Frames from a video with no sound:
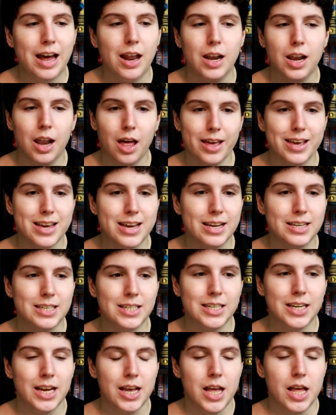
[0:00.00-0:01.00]
I
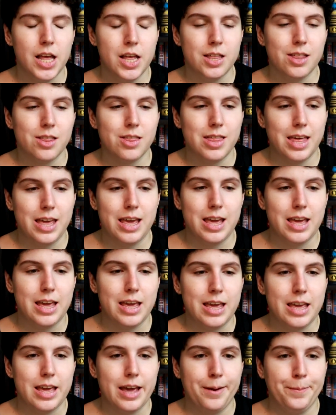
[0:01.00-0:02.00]
liked
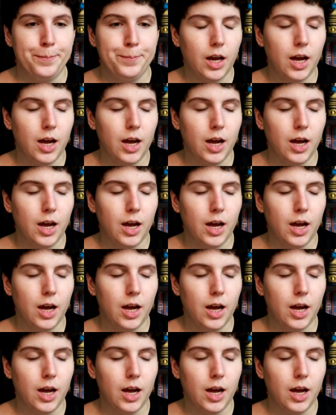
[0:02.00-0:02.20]
the